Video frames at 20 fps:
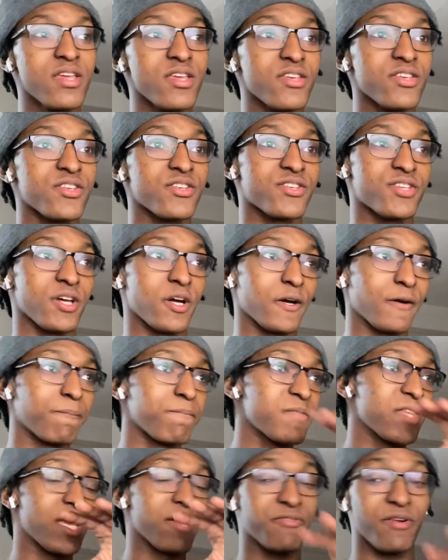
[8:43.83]
So
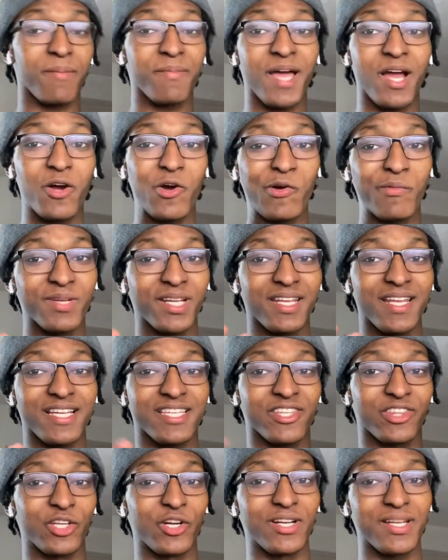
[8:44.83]
if I'm not home in the
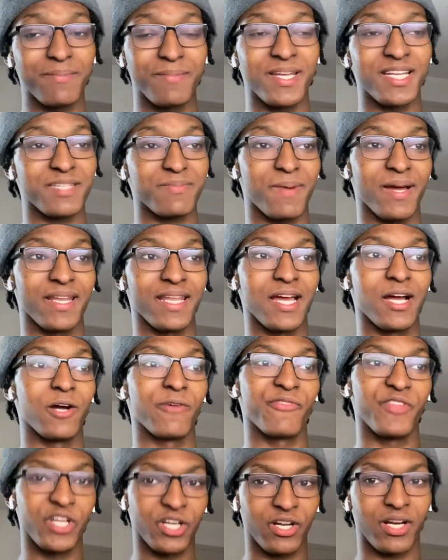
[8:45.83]
next 30 minutes by now,
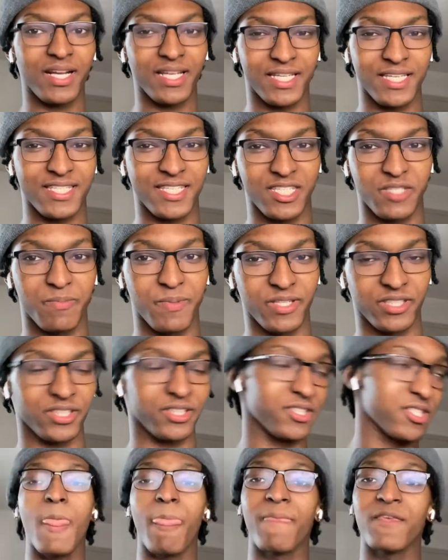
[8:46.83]
they're gonna get
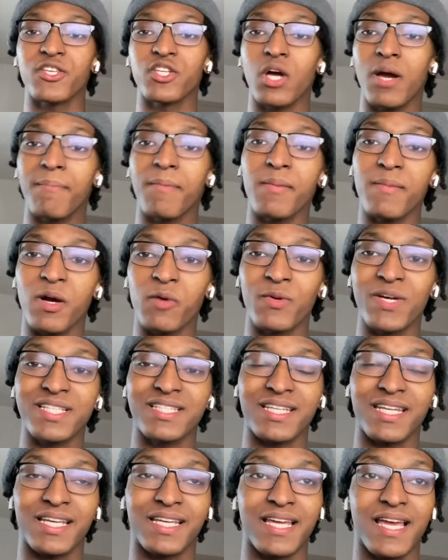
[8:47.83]
suspicious. So I'm on my way to
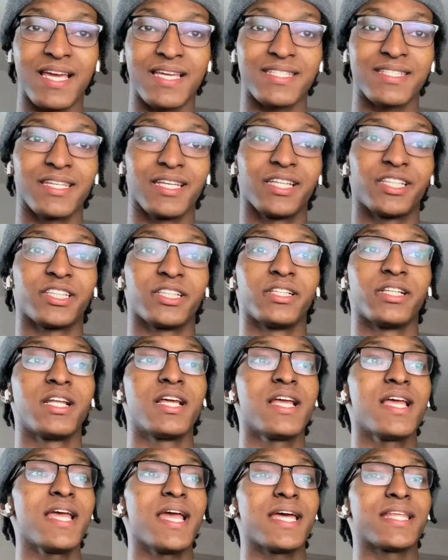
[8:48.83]
the gas station,
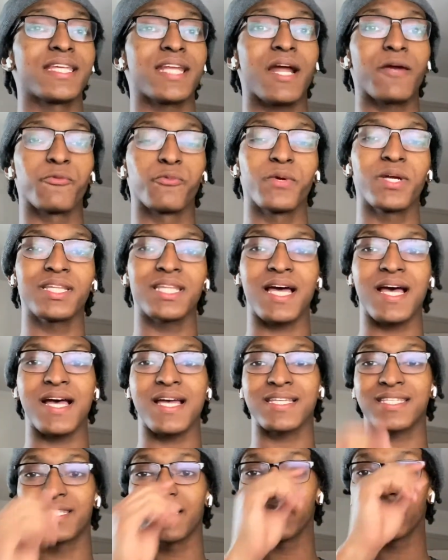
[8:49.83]
and then I
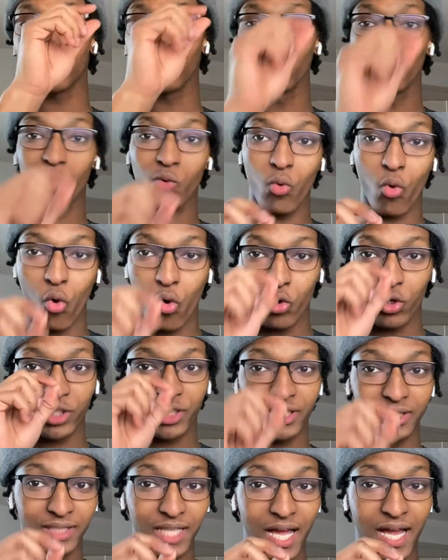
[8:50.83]
realized that the little
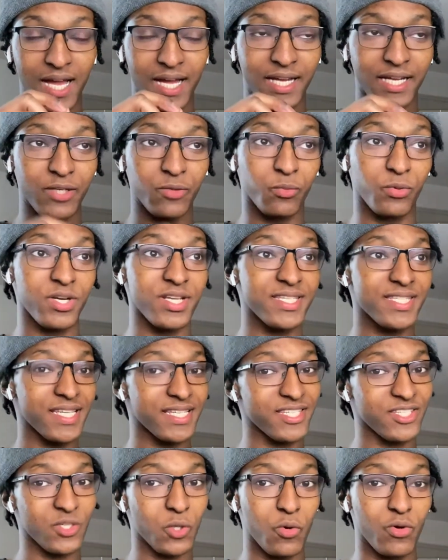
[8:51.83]
orange line where it
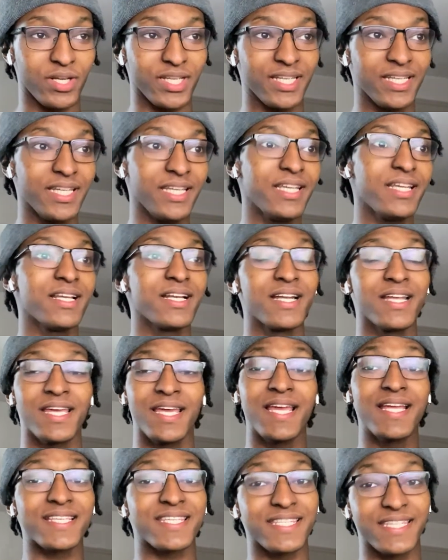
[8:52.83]
says it's on E,
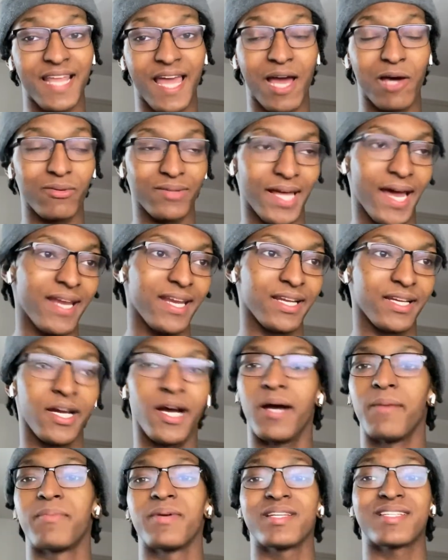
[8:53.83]
it's now lighting
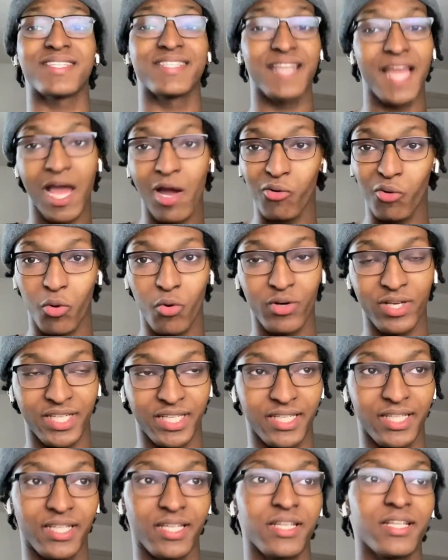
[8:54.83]
up. It's now on
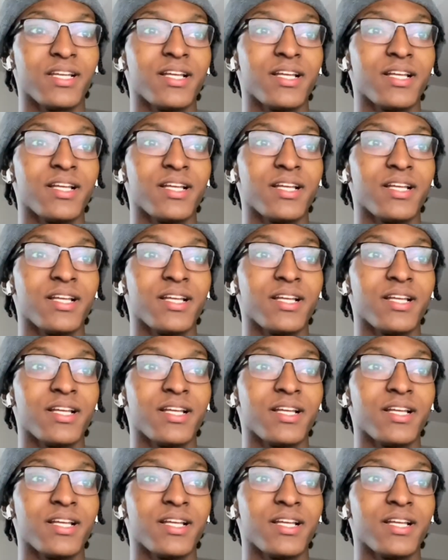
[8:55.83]
E.